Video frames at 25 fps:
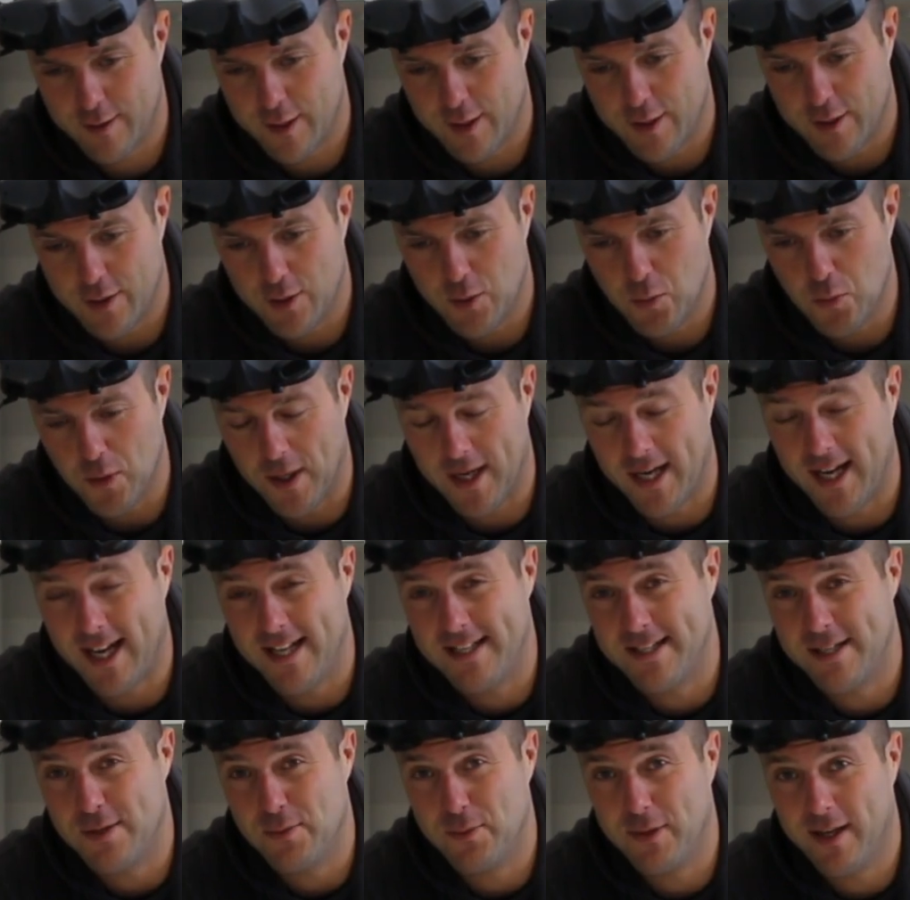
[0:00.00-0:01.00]
We're
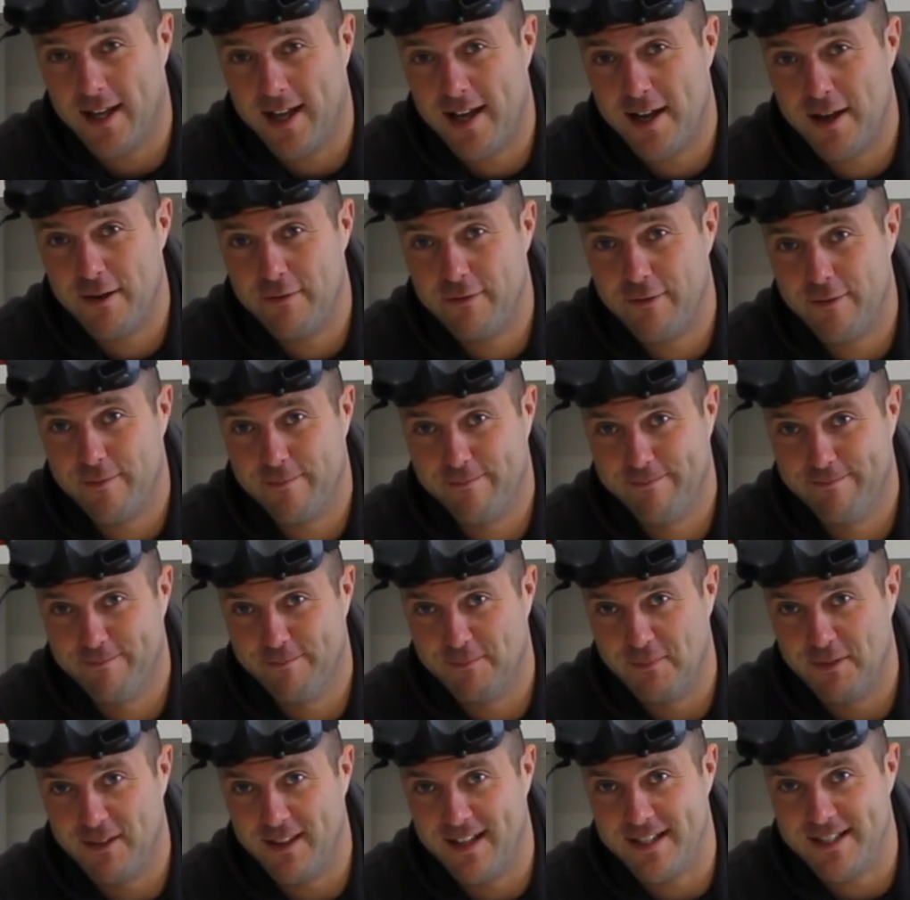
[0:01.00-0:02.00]
connected, we're live.
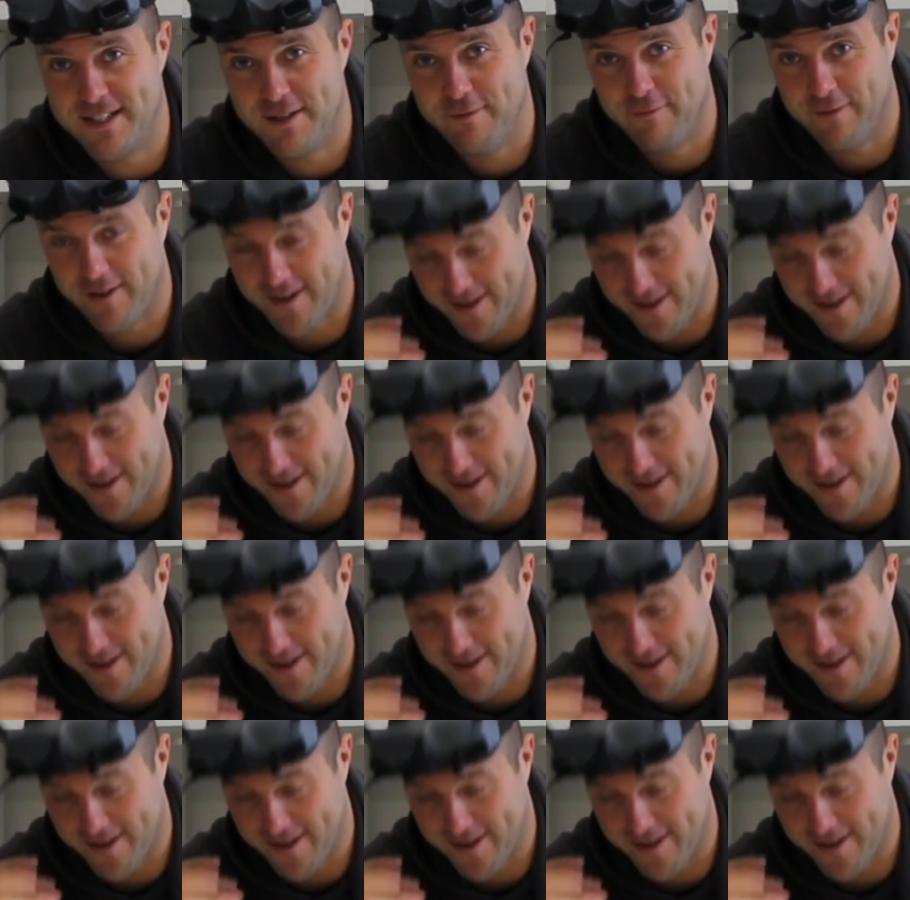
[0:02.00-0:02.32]
Let's get flying.